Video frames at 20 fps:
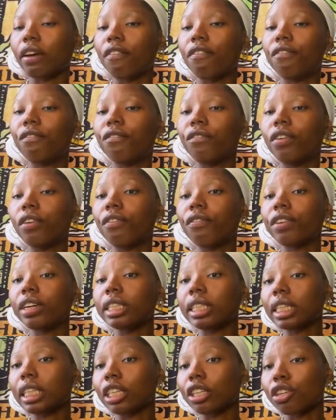
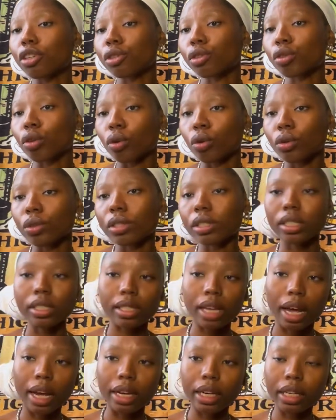fulfilling your soul's
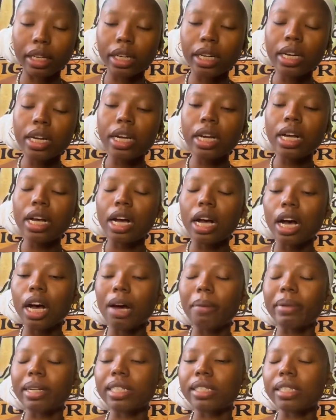desire.
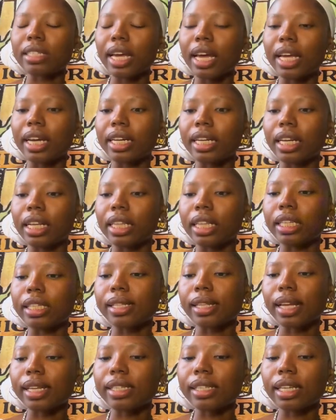And this
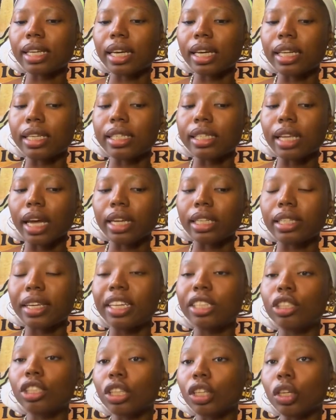lesson is like
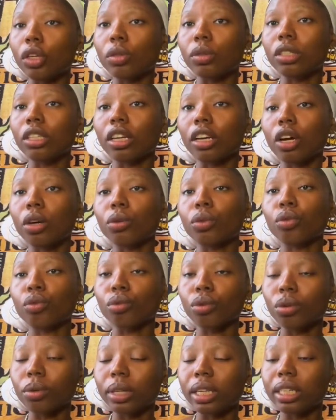teaching you to go
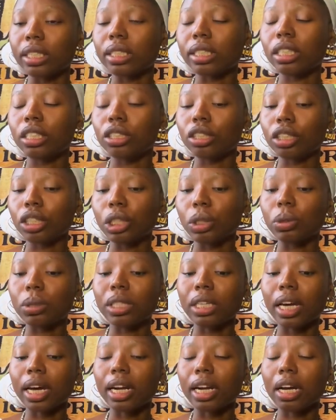through it and teaching you to
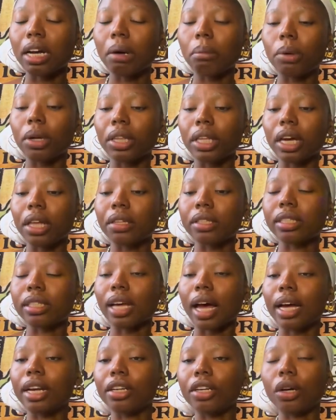kind of come on the other
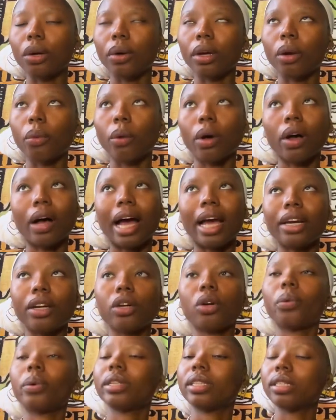side knowing, well, I
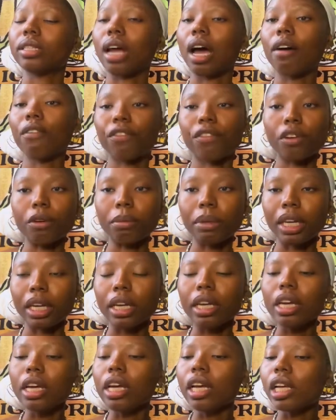know it's not for me.
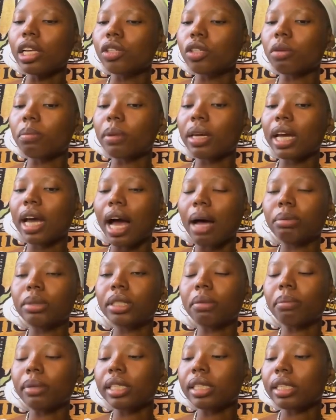So being
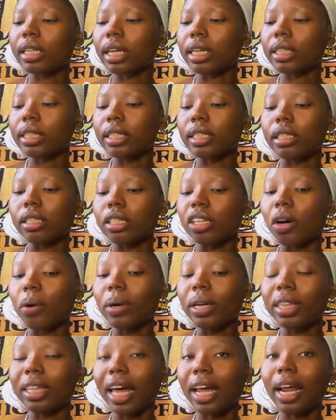optimistic, at least
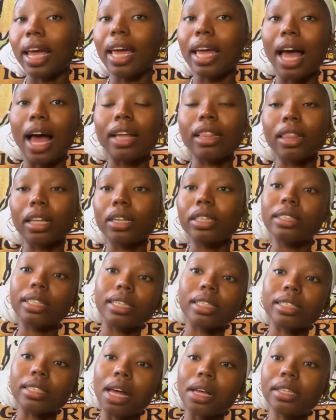knowing that, hey, I learned
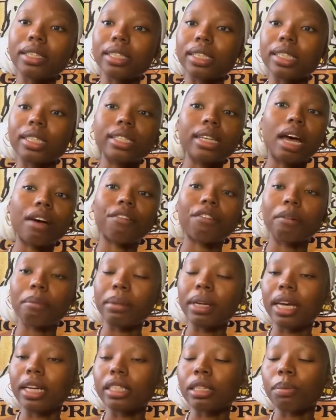this lesson is not for
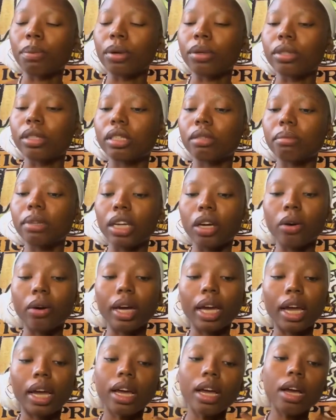me, as opposed to me
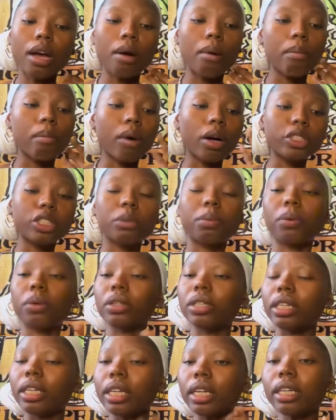going multiple
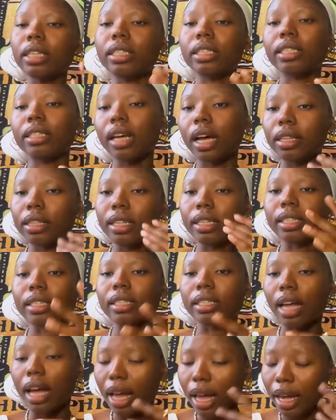years down this
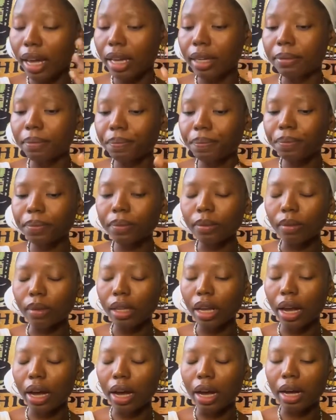line
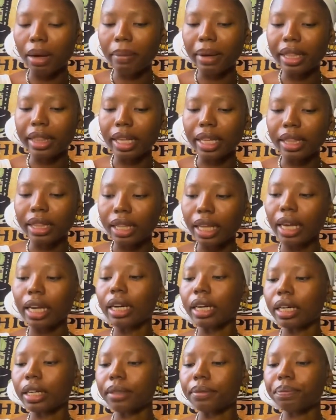and then
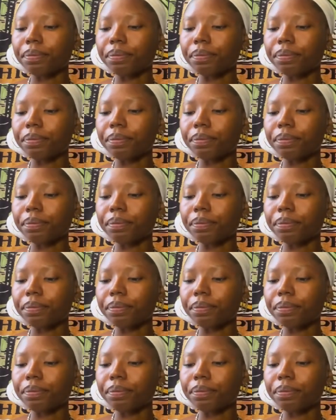later